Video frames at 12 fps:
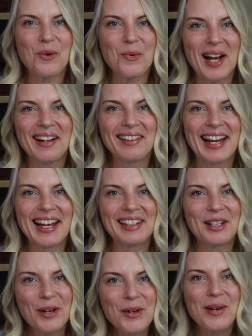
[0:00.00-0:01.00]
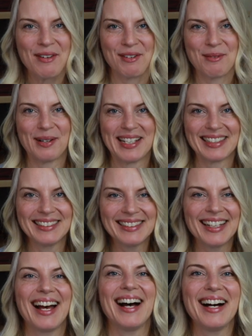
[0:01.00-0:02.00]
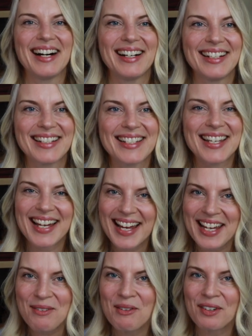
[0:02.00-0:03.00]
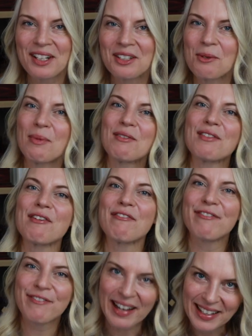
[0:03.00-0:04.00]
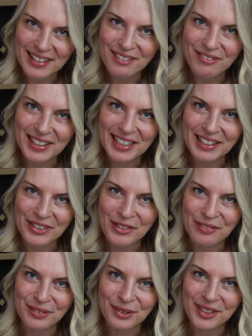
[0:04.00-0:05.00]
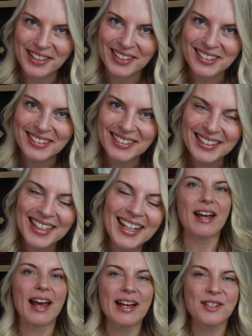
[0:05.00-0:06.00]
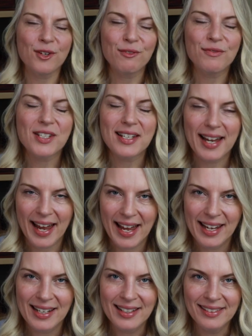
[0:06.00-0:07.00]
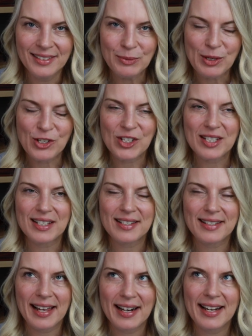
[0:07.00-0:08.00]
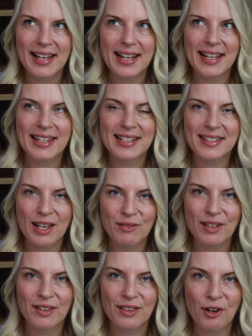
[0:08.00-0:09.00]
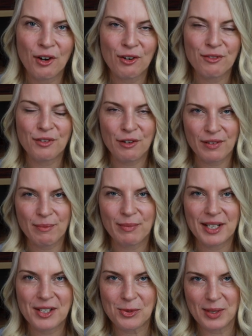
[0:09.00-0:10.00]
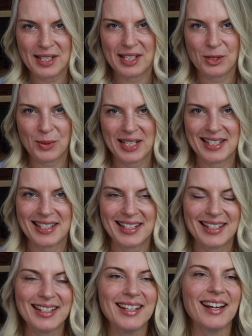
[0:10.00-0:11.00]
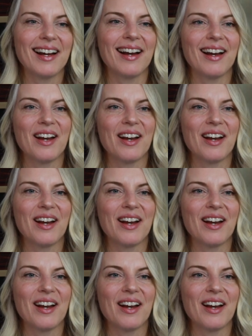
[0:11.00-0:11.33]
Well, hello everyone. Uh, today we've got a little bit of a fun video for you. As of today, which is Saturday the 7th of November 2020,